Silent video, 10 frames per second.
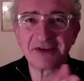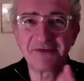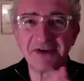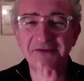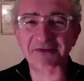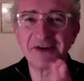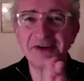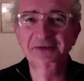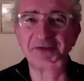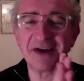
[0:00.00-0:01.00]
of, of,
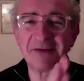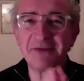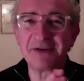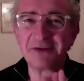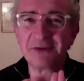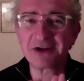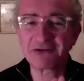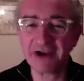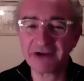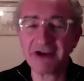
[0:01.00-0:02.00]
of, of, well,
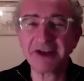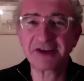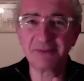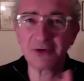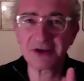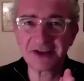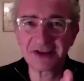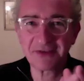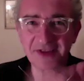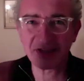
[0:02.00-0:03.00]
great, great supporters
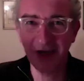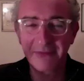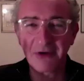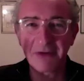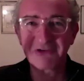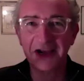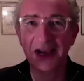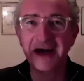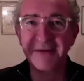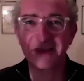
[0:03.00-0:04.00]
of the Soap Opera
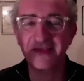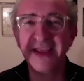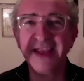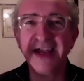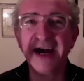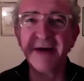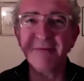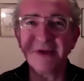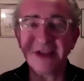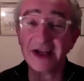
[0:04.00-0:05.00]
Club, but the,
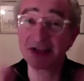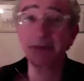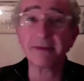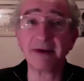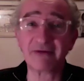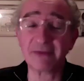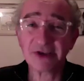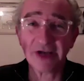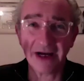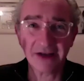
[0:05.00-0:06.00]
um, yeah, coming back from a
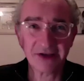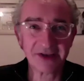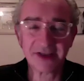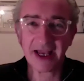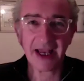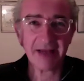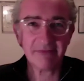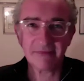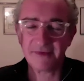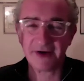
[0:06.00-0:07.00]
Chelsea
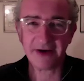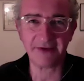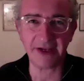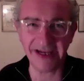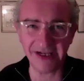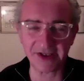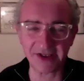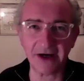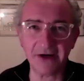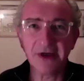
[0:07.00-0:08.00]
game five years
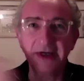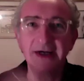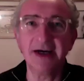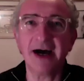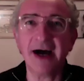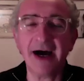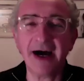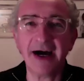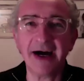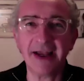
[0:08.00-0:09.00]
ago,
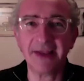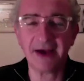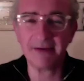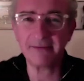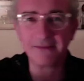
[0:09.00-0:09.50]
uh, in that,